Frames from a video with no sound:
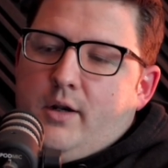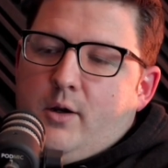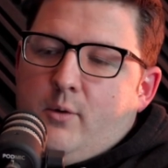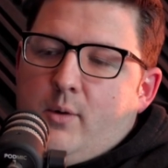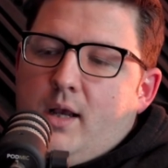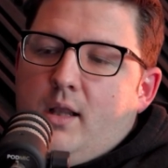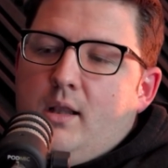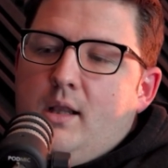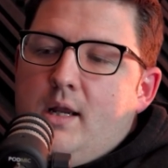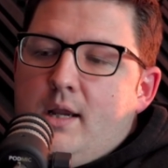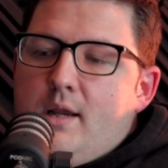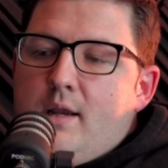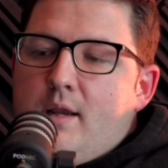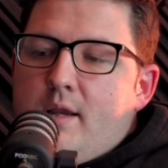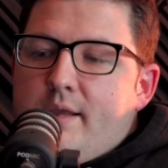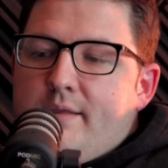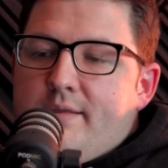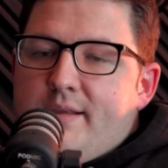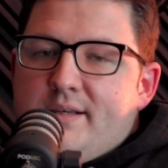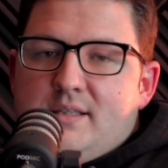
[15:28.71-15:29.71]
very well.
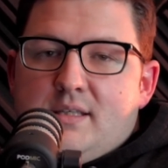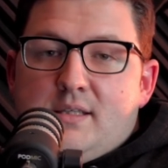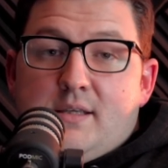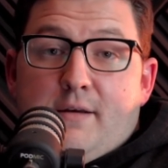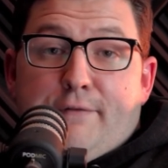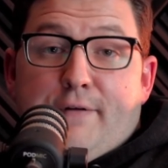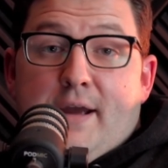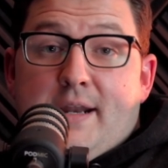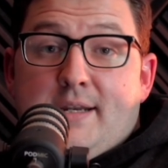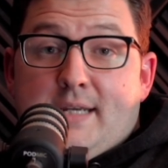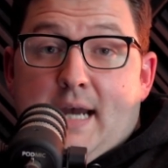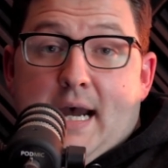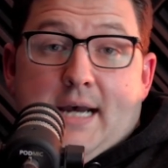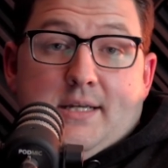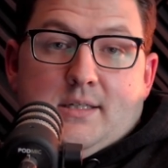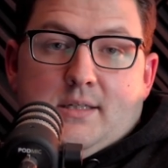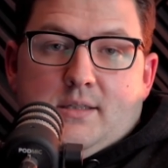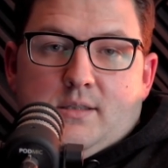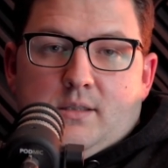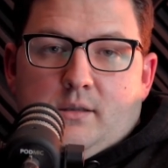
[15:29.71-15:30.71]
This is a
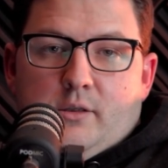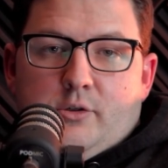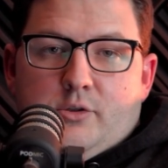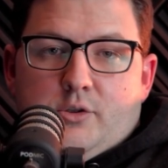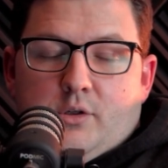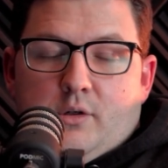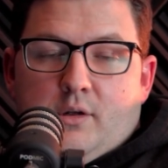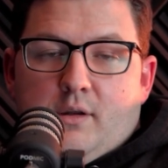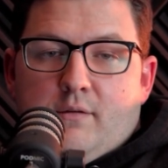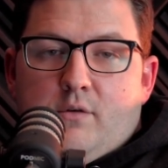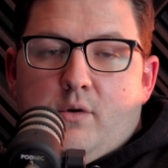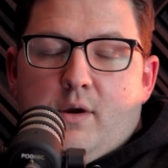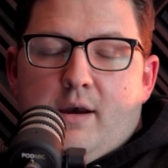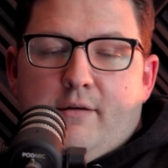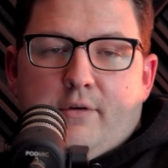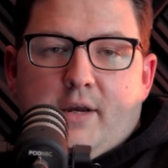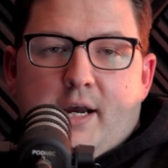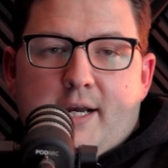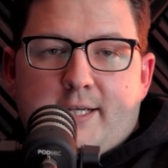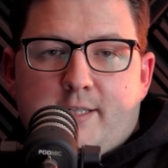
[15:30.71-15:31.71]
fantastic solution. If you
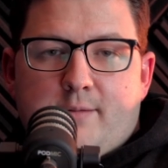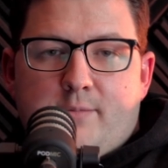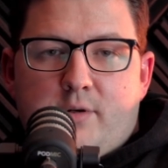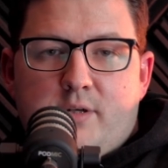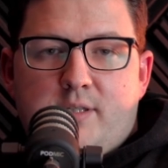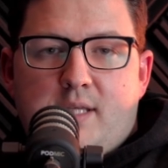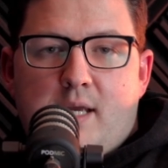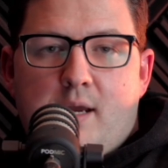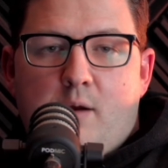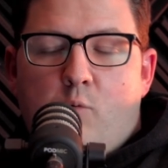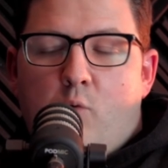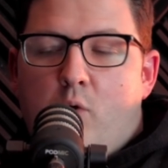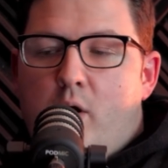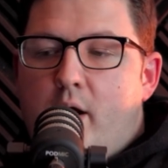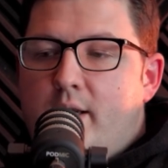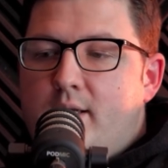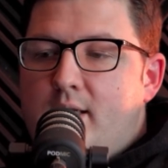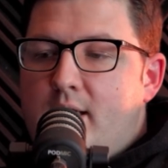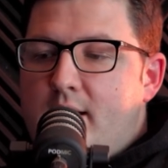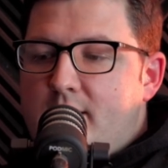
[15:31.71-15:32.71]
have customers that
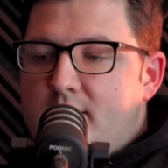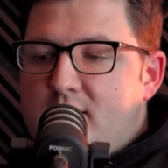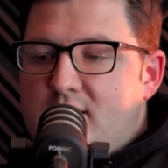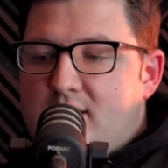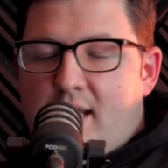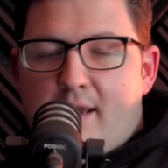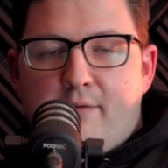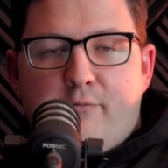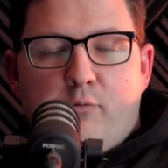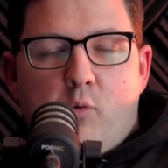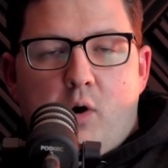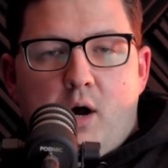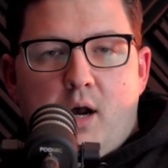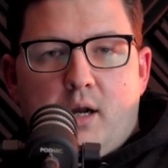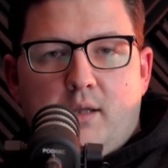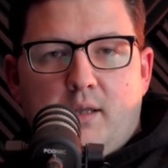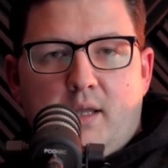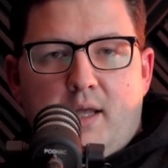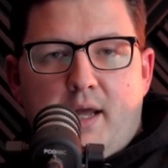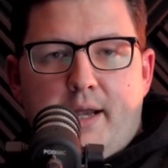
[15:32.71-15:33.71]
want safe
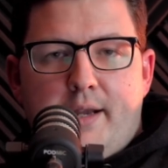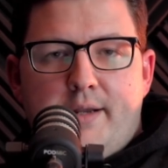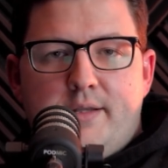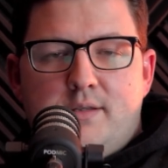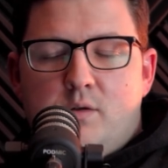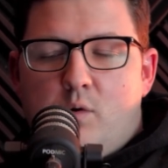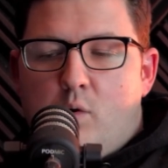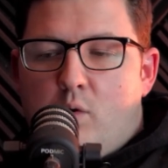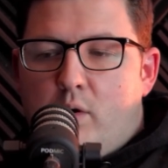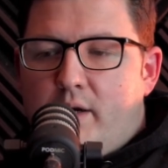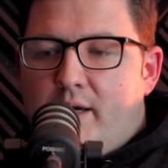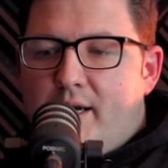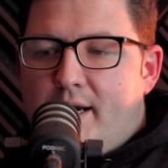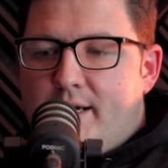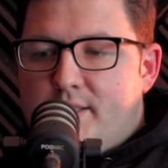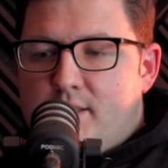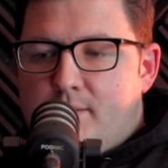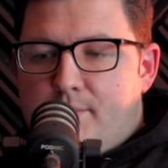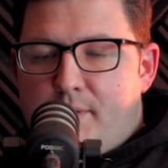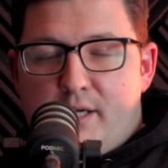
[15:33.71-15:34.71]
walk lines or
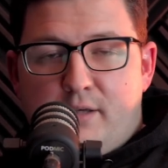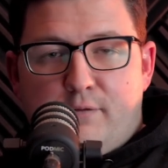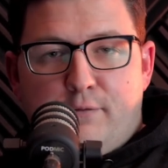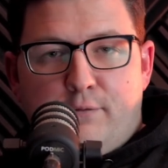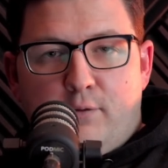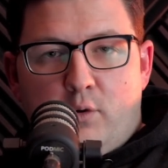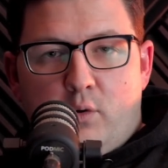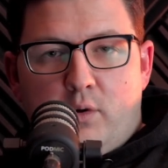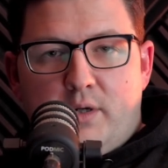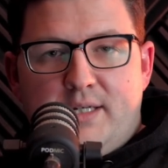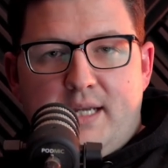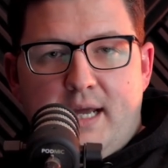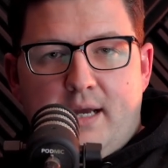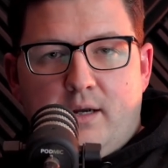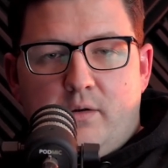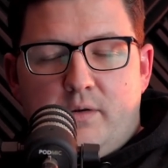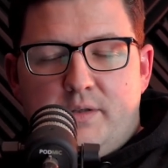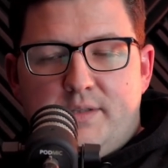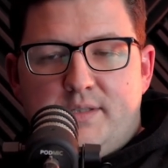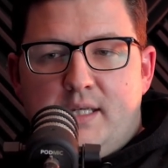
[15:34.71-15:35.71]
customized floor
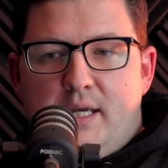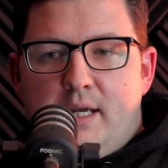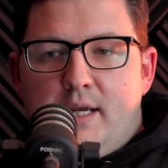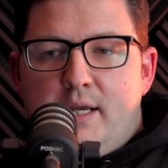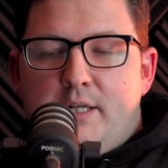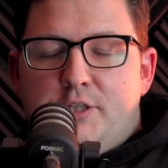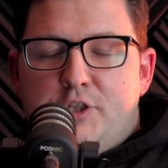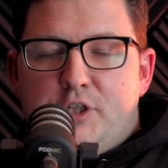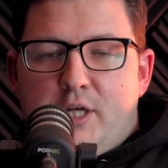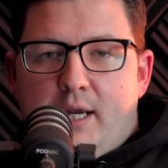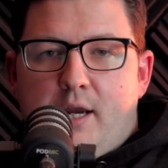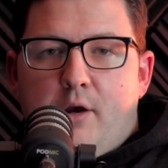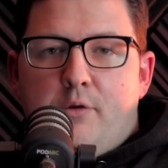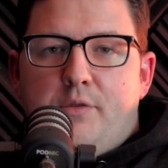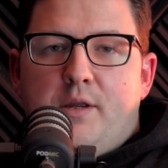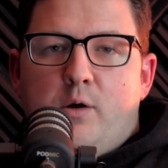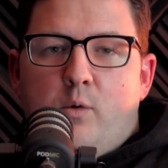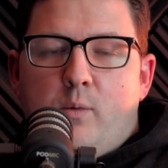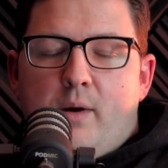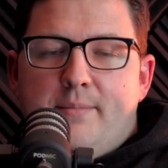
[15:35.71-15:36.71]
decals, check
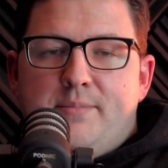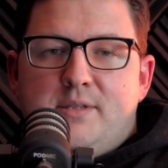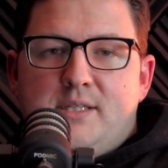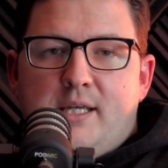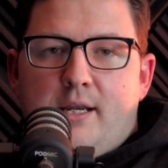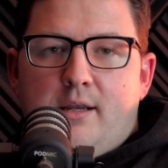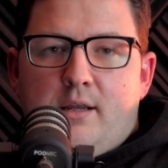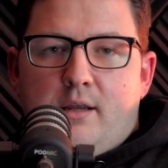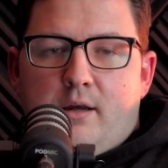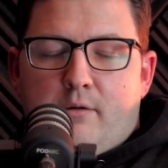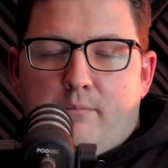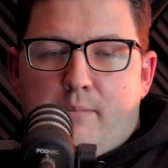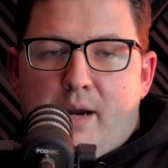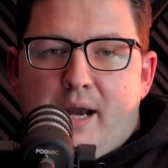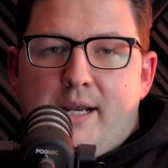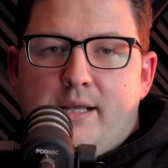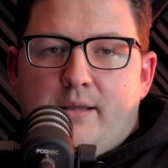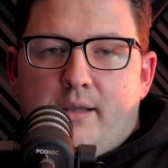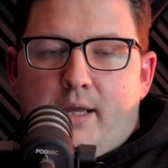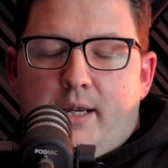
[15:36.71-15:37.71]
out their website on
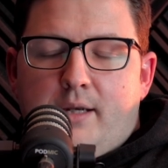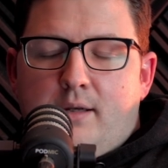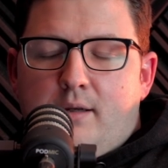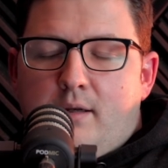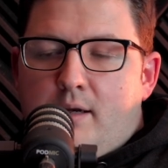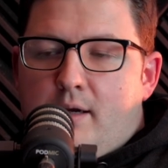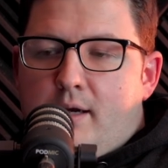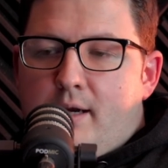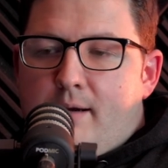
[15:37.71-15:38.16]
Mighty Line.